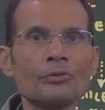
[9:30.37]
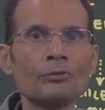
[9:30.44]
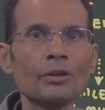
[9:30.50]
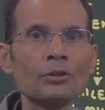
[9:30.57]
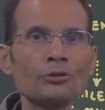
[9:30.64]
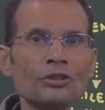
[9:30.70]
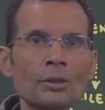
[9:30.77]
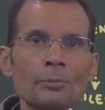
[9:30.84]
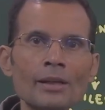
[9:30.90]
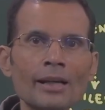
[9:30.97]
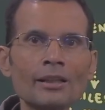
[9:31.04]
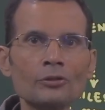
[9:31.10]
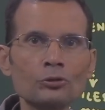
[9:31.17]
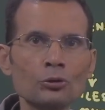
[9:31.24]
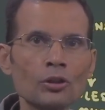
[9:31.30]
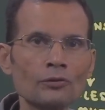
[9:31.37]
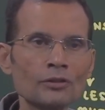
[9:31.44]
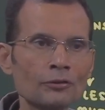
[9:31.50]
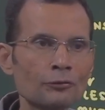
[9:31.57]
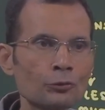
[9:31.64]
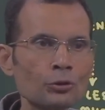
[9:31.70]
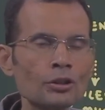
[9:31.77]
When you stimulate the sole of
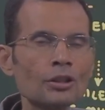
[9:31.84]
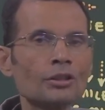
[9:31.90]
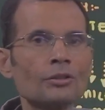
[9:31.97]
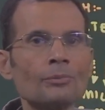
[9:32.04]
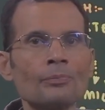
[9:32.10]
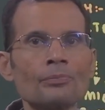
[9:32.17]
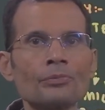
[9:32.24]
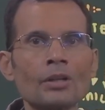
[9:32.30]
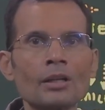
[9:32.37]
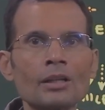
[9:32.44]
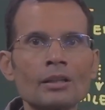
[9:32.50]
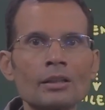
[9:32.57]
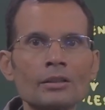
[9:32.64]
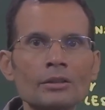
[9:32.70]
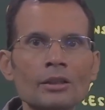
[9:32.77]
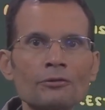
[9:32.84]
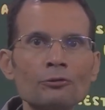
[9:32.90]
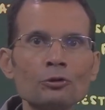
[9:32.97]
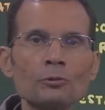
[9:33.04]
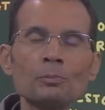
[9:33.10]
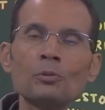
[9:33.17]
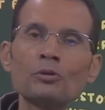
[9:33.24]
the foot
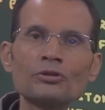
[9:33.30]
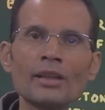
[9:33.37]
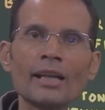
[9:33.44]
moves